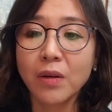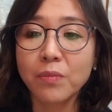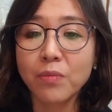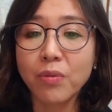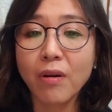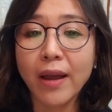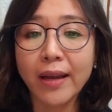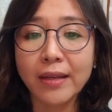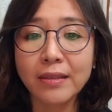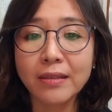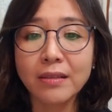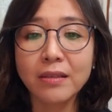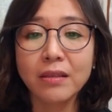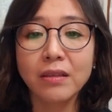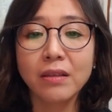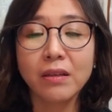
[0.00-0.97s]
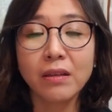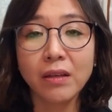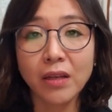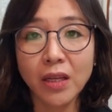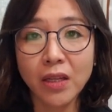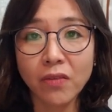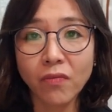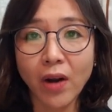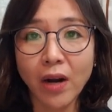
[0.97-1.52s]
plant,
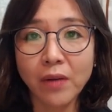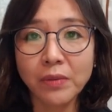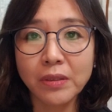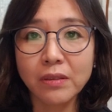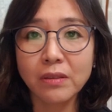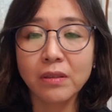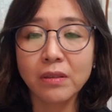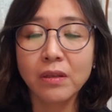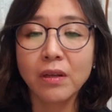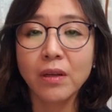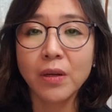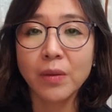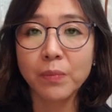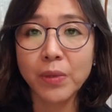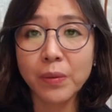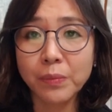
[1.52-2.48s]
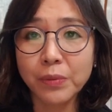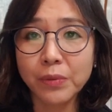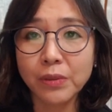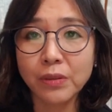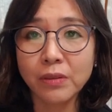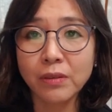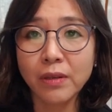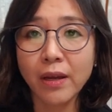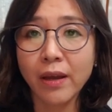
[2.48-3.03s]
environment,
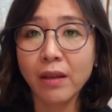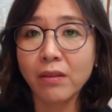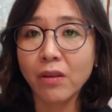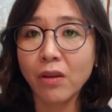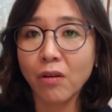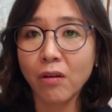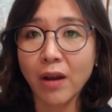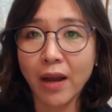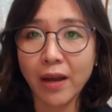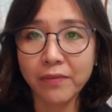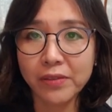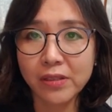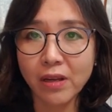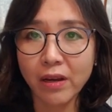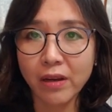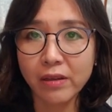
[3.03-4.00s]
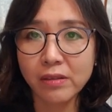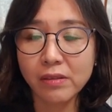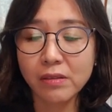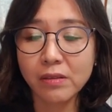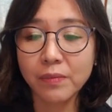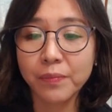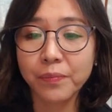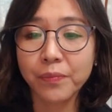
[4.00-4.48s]
people, and their lifestyles.